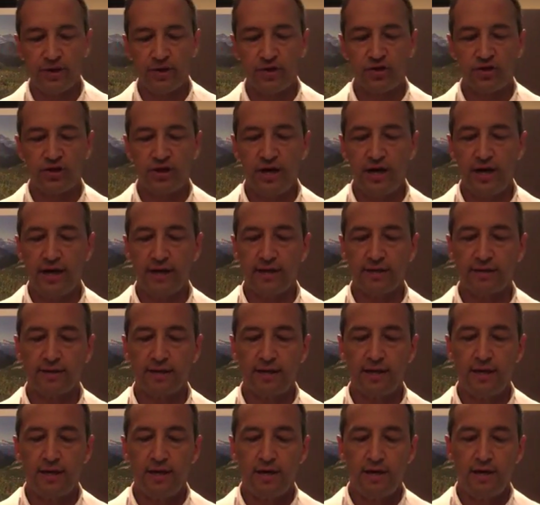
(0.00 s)
genetics,
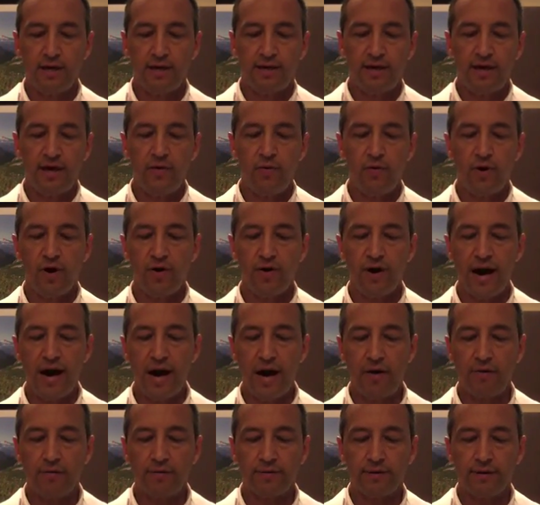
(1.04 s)
they wear
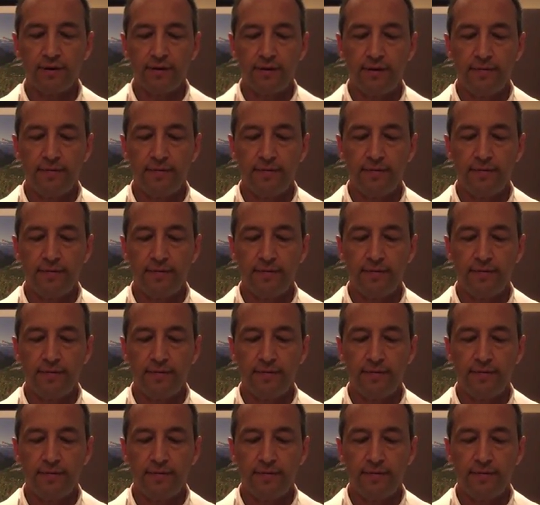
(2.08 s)
out,